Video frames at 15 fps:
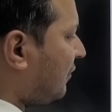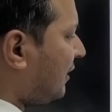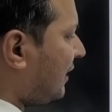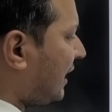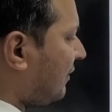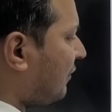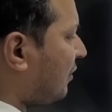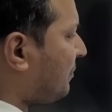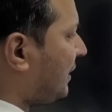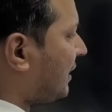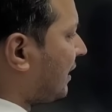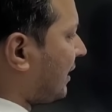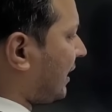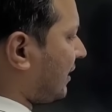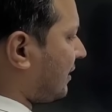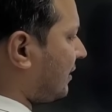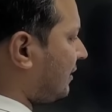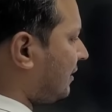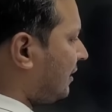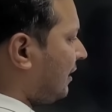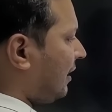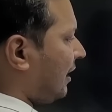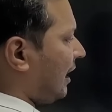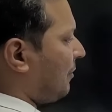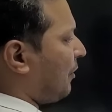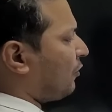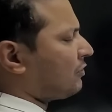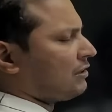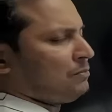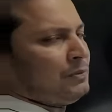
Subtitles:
will never be correct about the